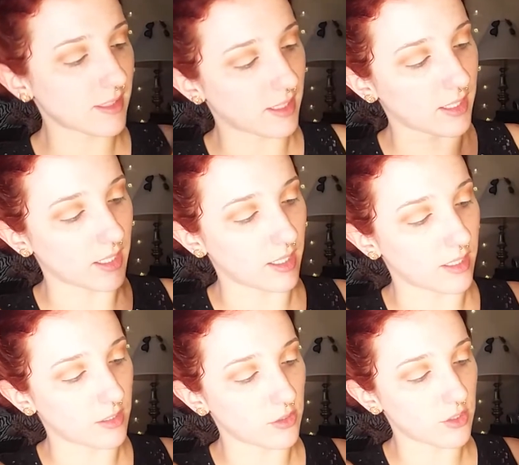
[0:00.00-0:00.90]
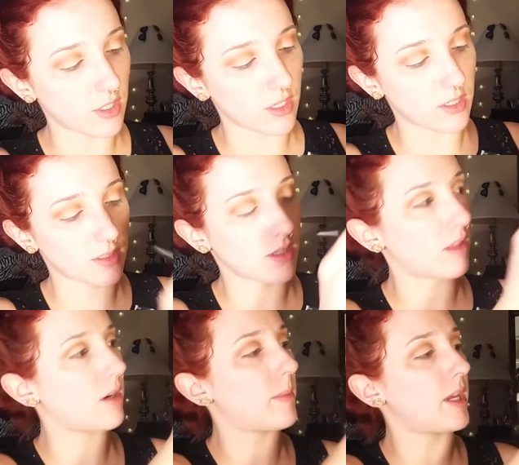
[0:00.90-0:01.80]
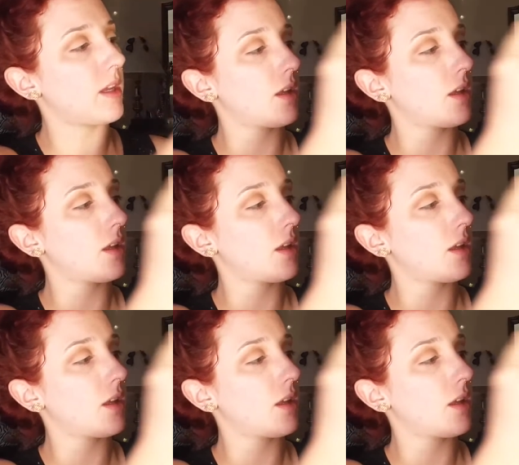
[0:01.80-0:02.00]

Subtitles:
and just a little bit.